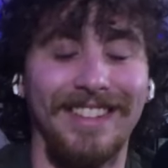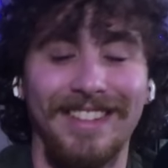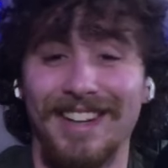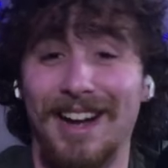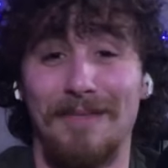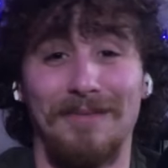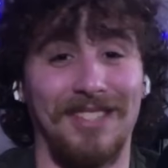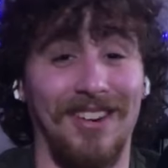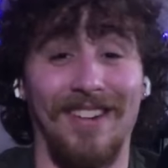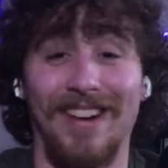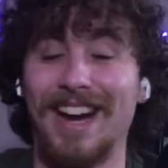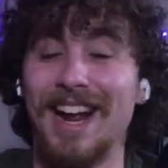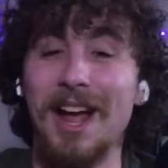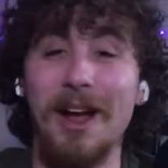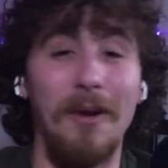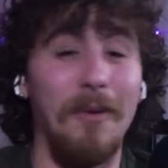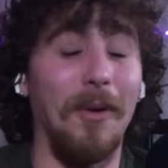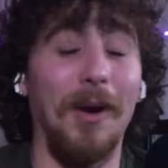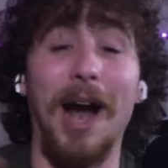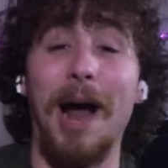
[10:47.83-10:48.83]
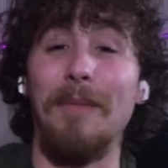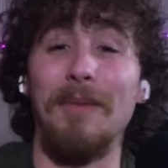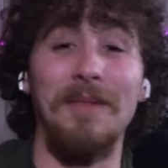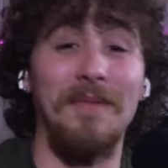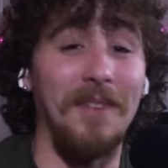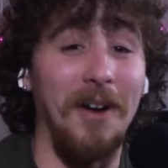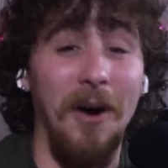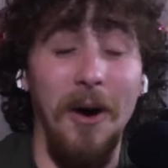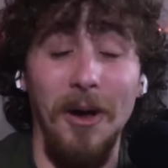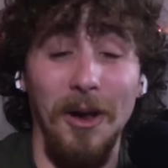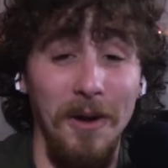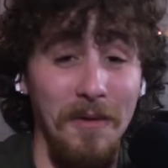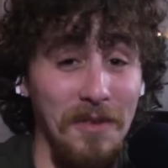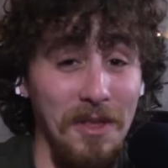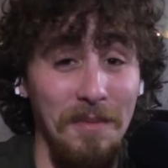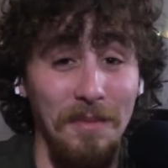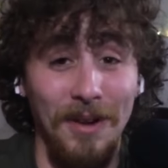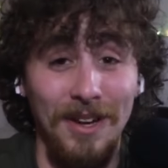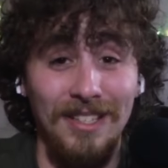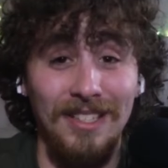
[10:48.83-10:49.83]
I'm sorry. We're hopping all over
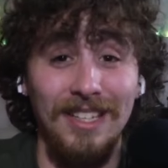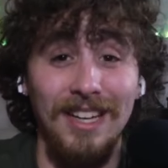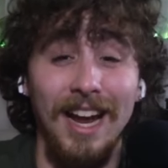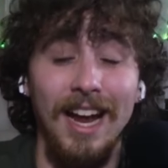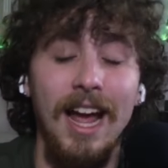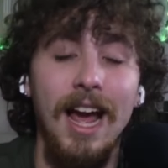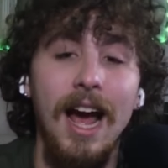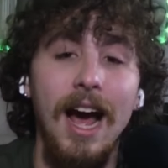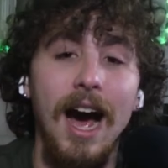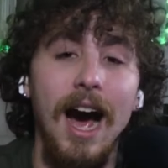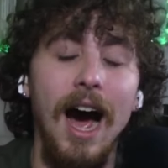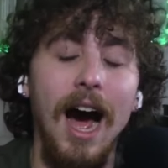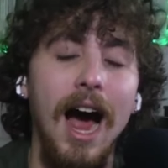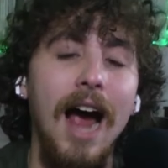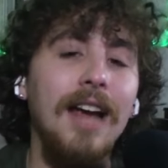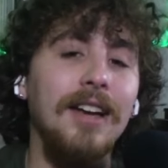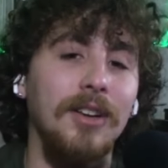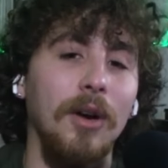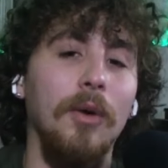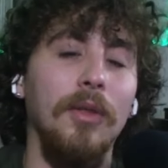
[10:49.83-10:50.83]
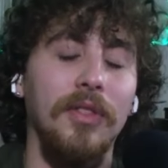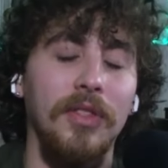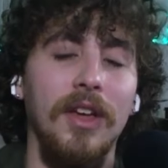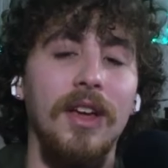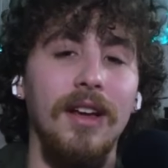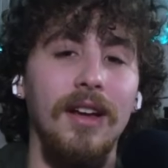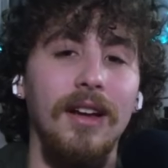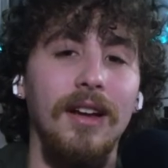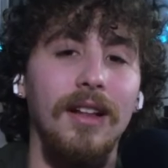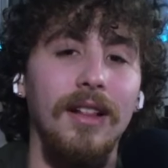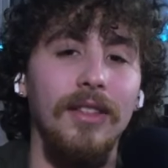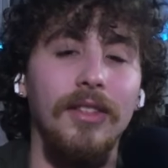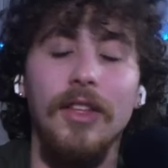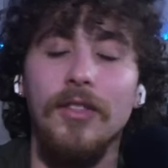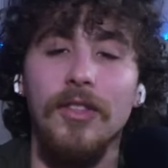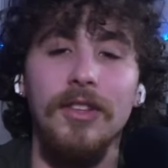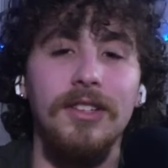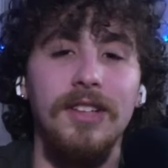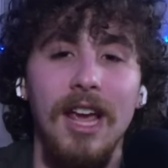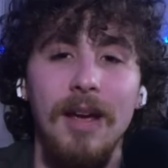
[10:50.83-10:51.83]
the place today. I don't think
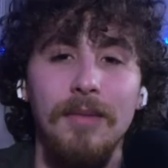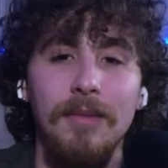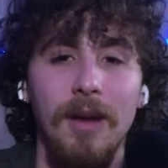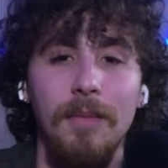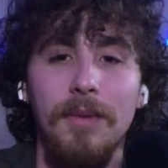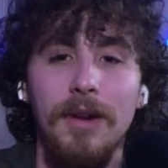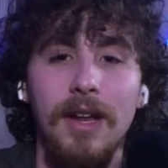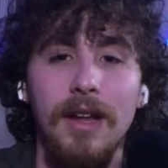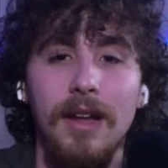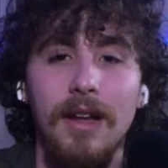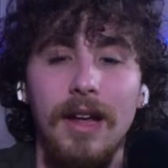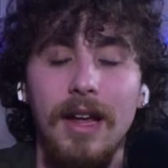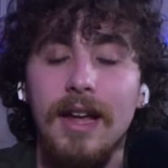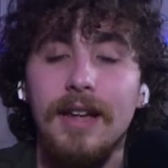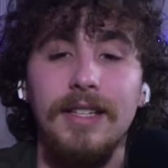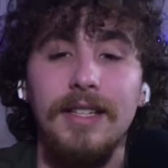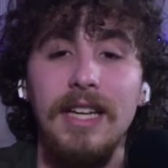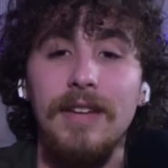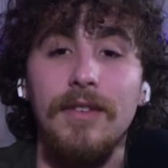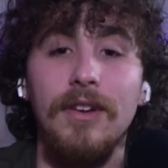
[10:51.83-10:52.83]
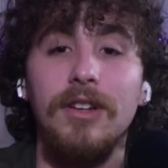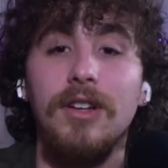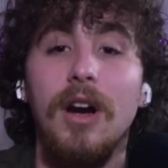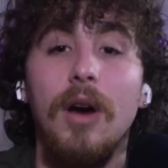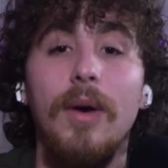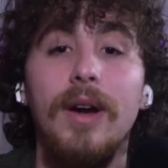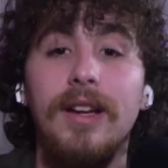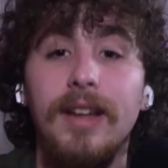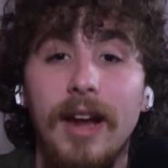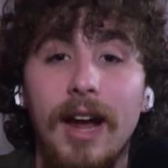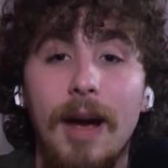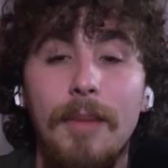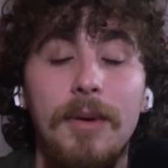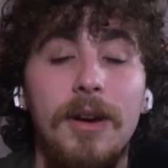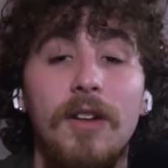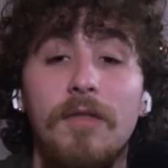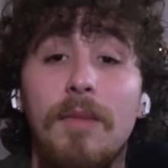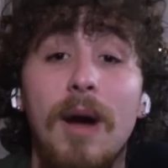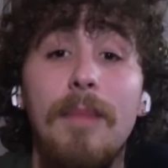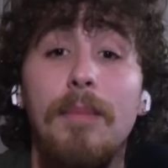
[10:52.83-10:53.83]
that this game company is even going to
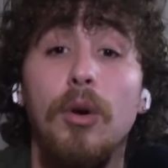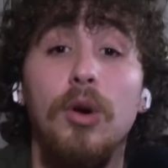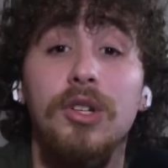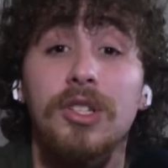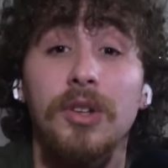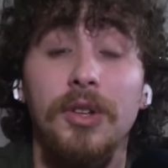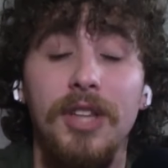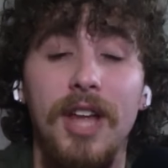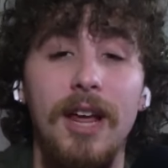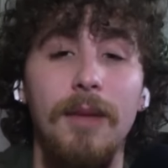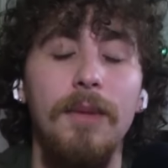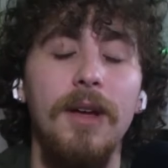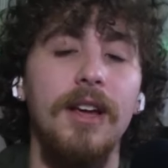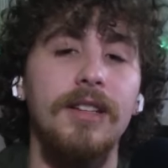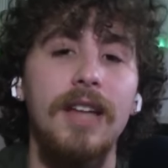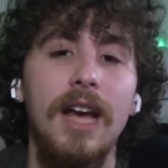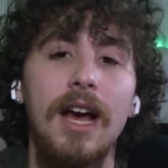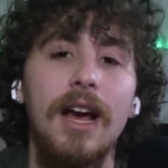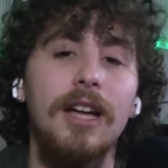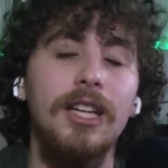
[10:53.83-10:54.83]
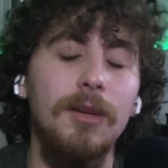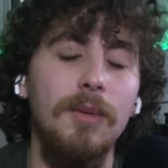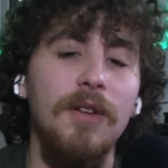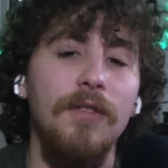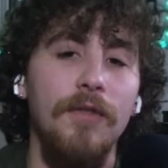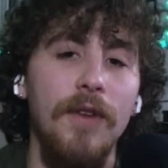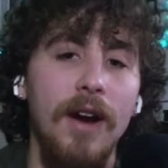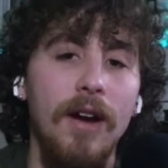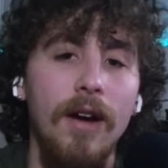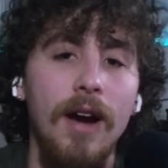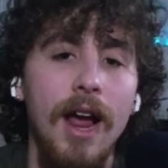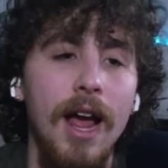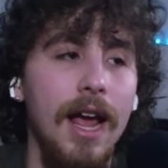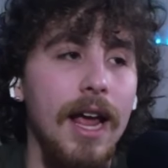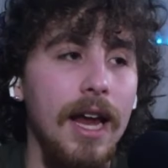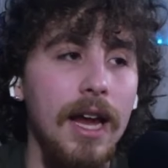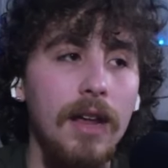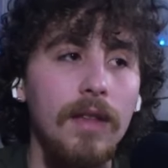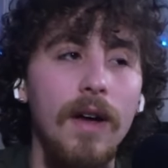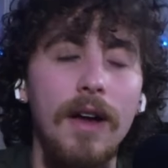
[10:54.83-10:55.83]
happen, of my personal take. Because, to be fair,
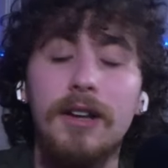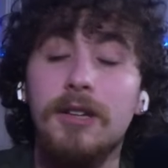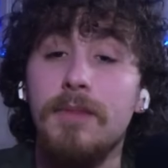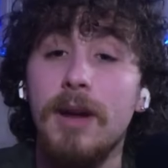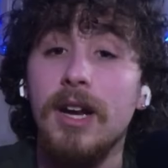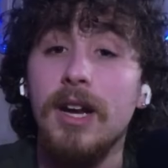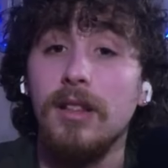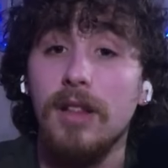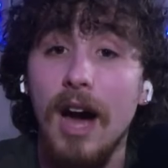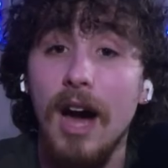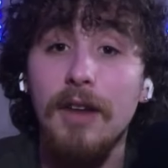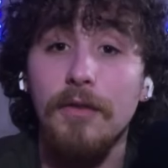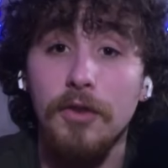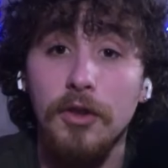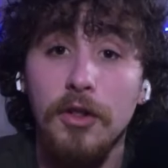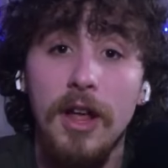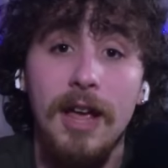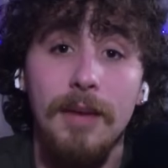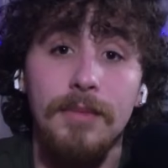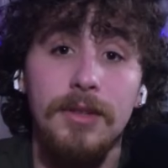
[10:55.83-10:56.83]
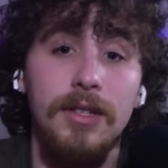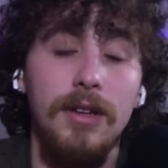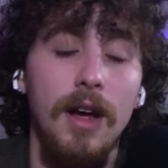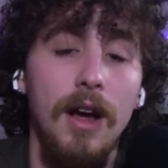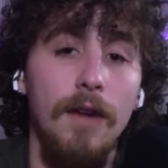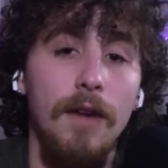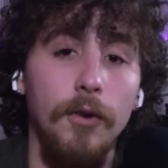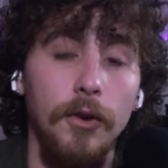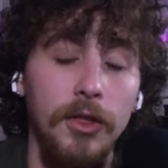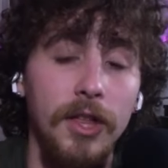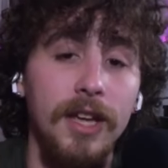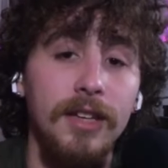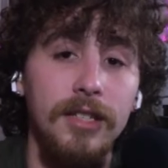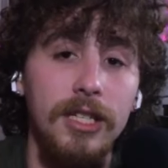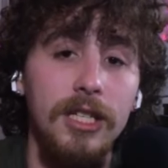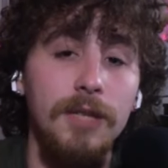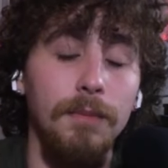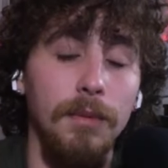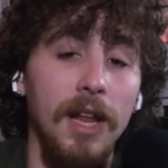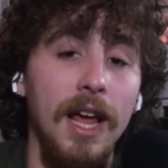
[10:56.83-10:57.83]
Elon has made a lot of claims for things
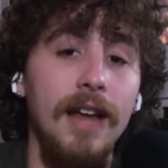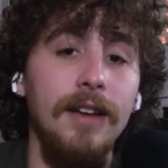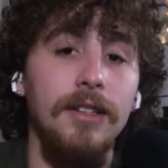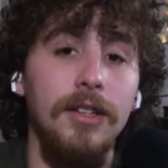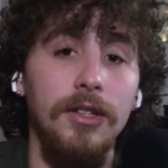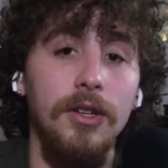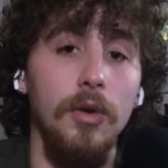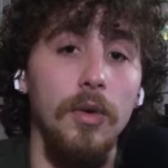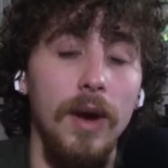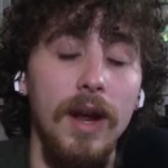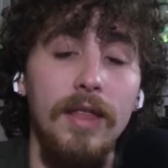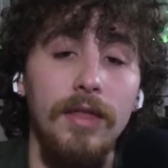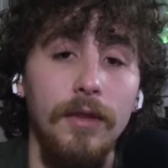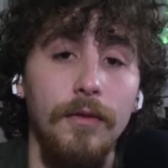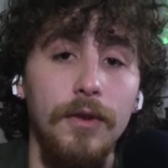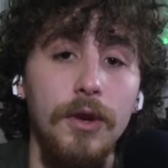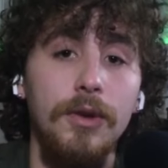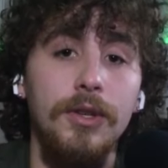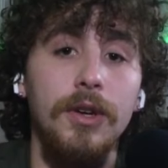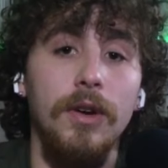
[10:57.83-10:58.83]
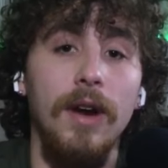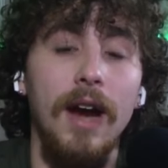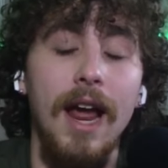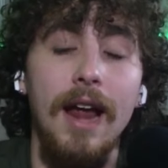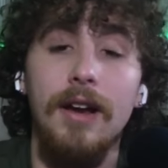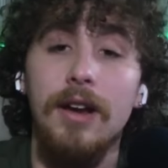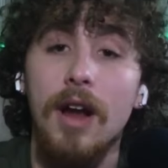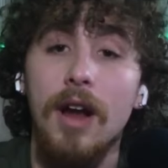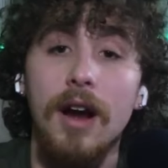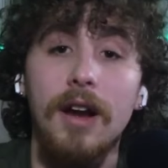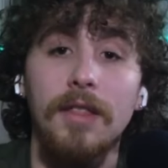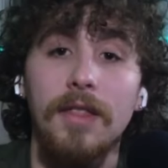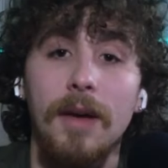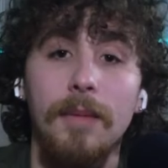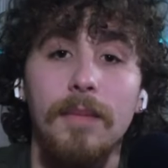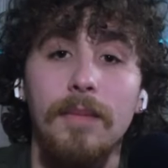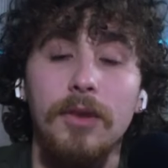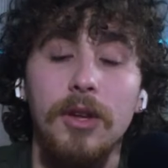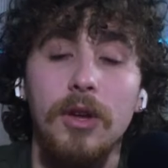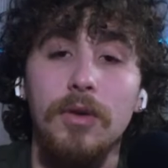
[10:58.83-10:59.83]
he's planned to do in the future, and none of
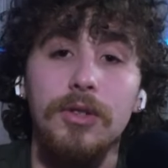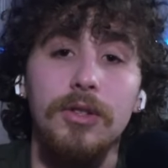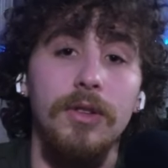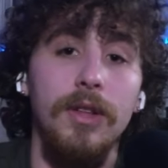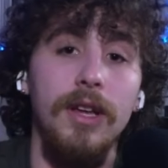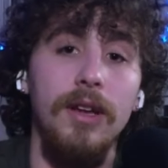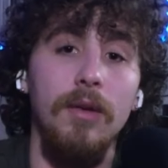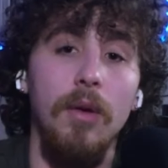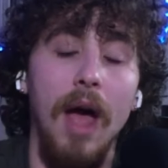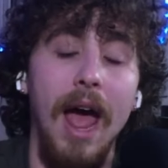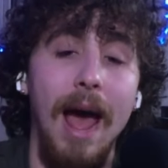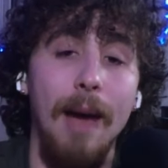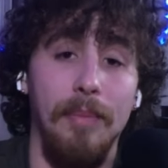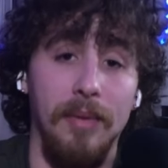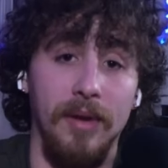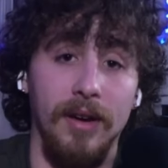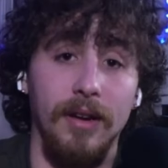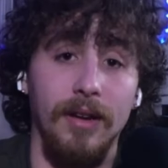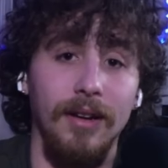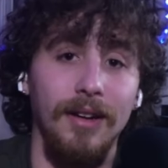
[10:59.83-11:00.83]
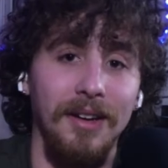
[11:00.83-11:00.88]
them usually happen.